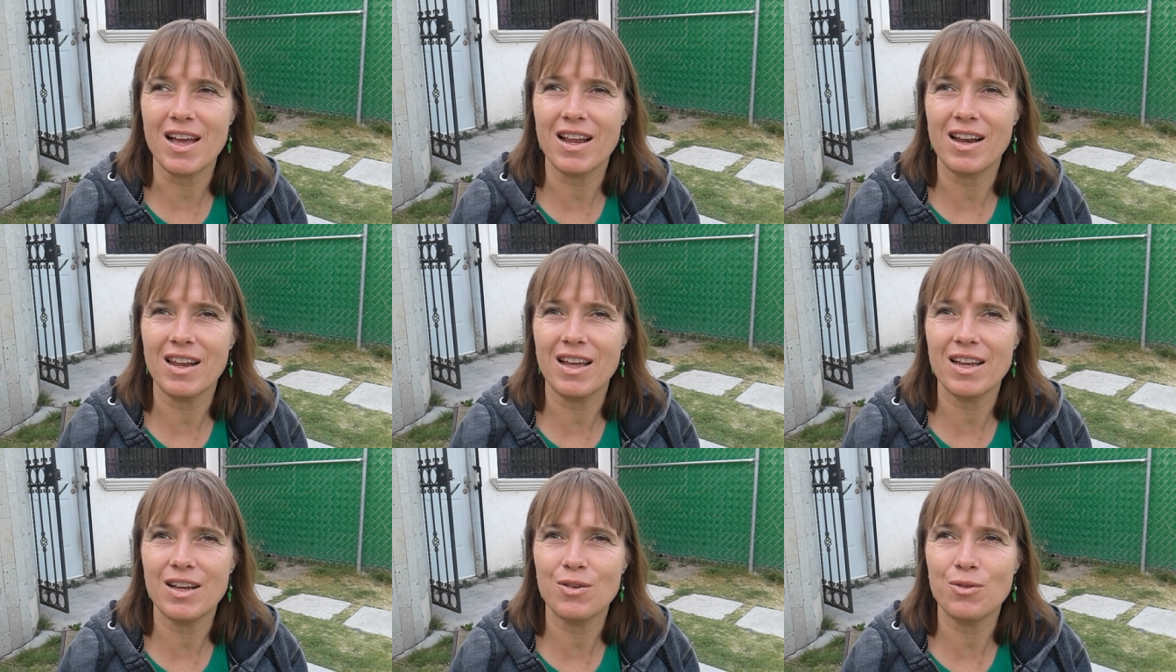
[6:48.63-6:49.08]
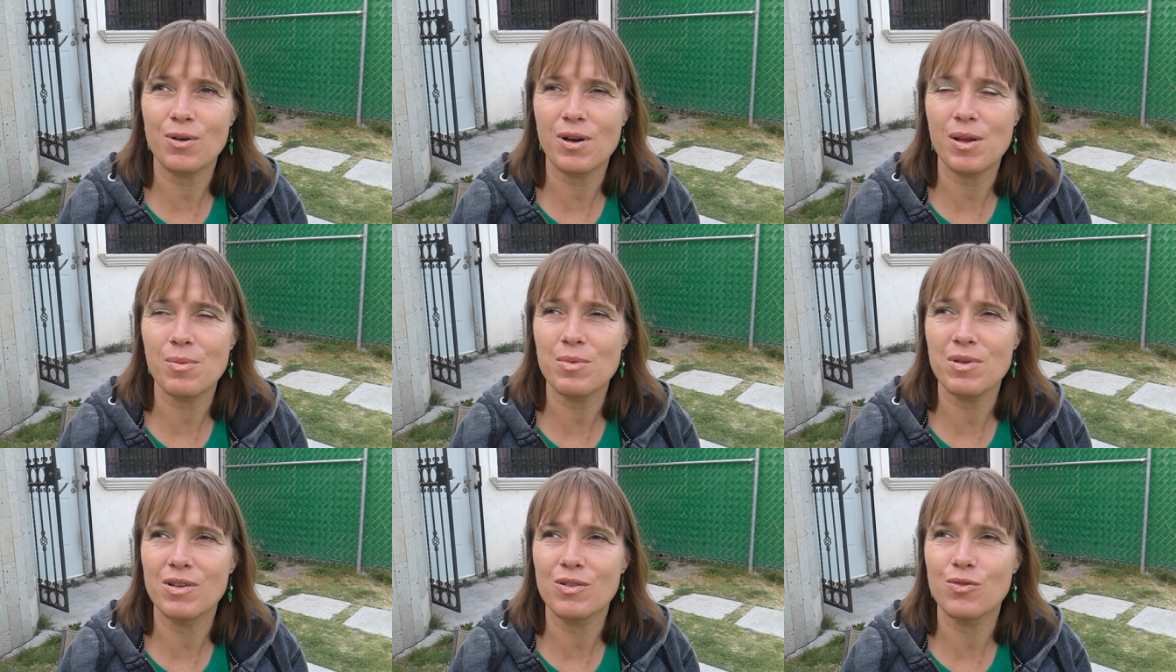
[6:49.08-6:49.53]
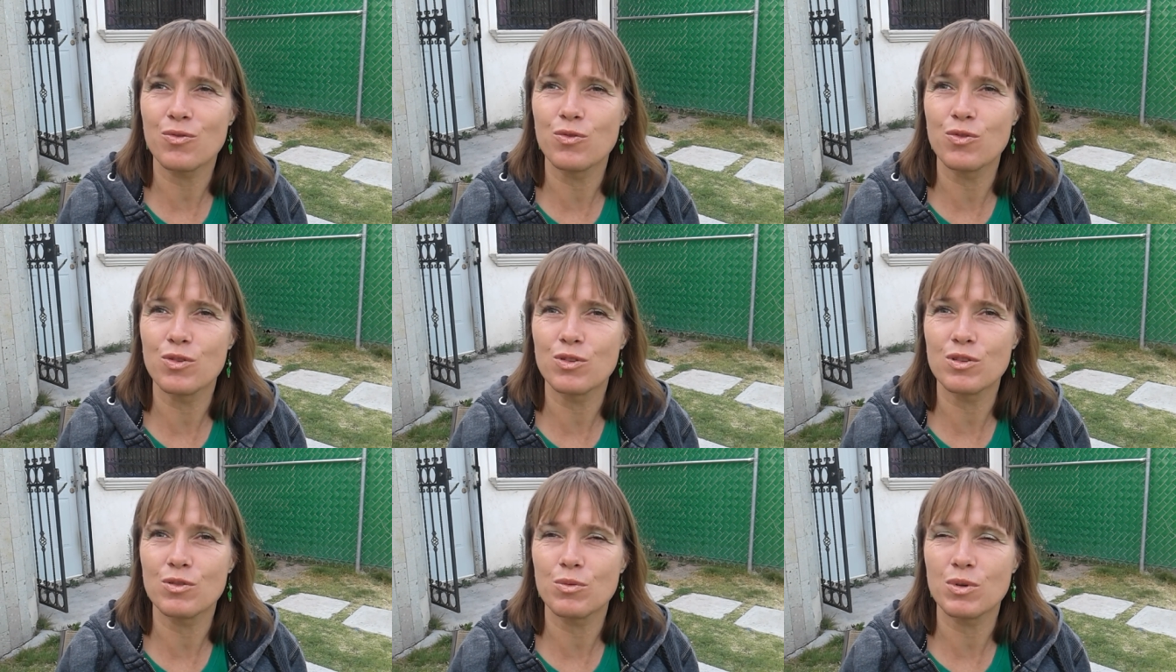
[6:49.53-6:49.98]
I like grabbing
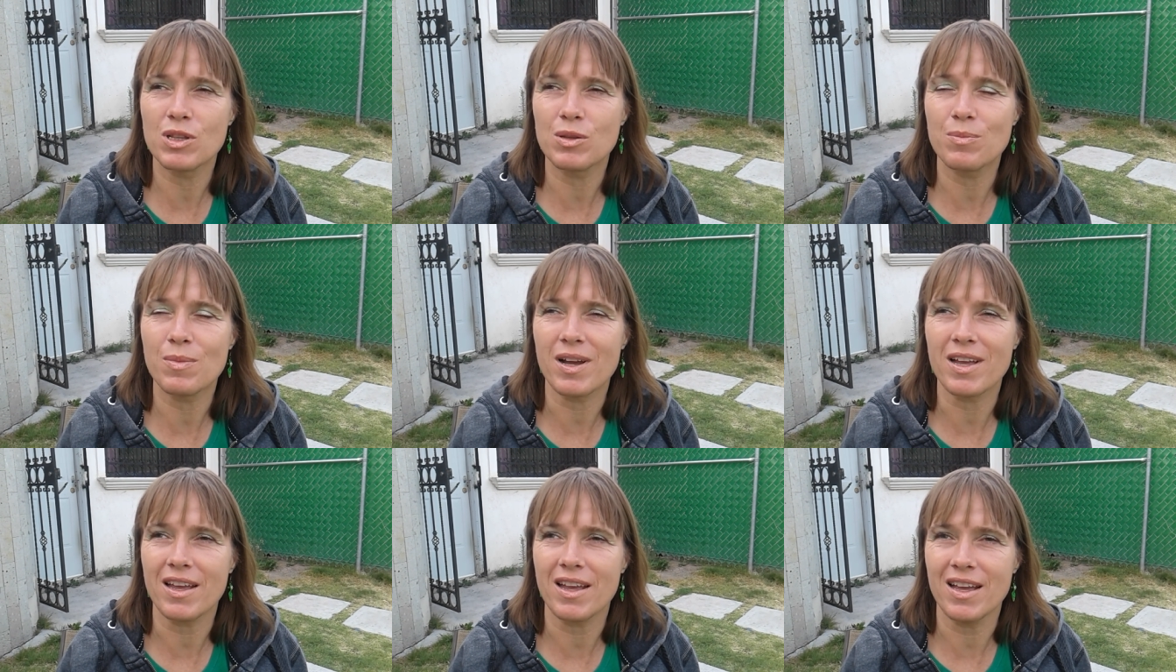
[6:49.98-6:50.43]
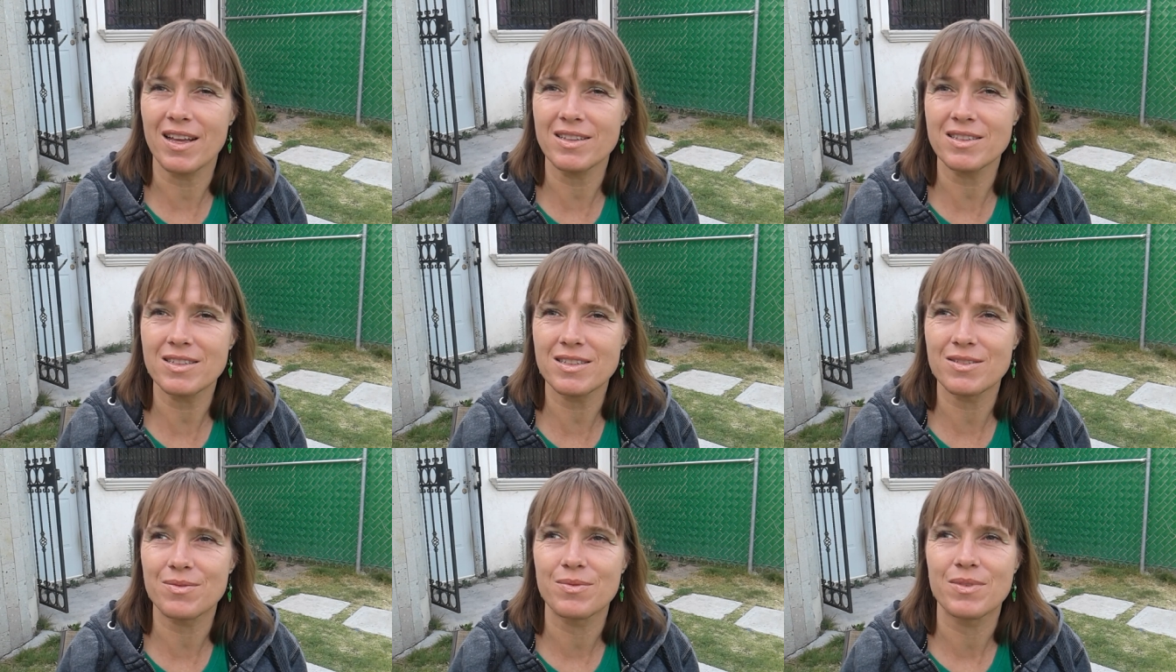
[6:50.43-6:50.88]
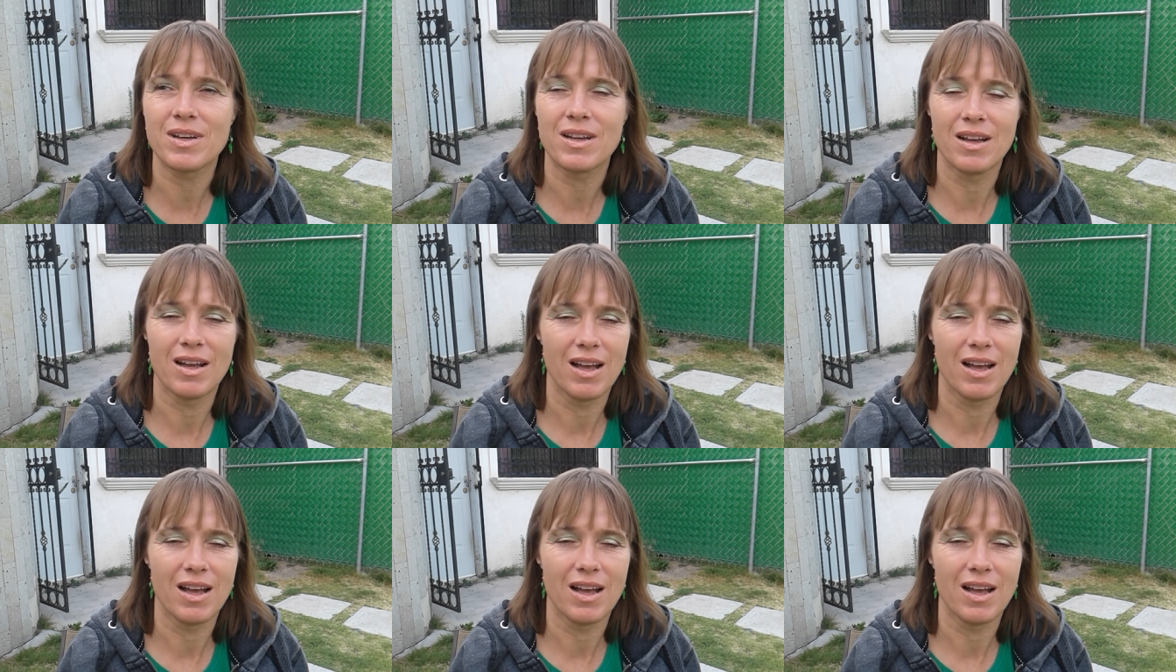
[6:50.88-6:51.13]
food with my hands.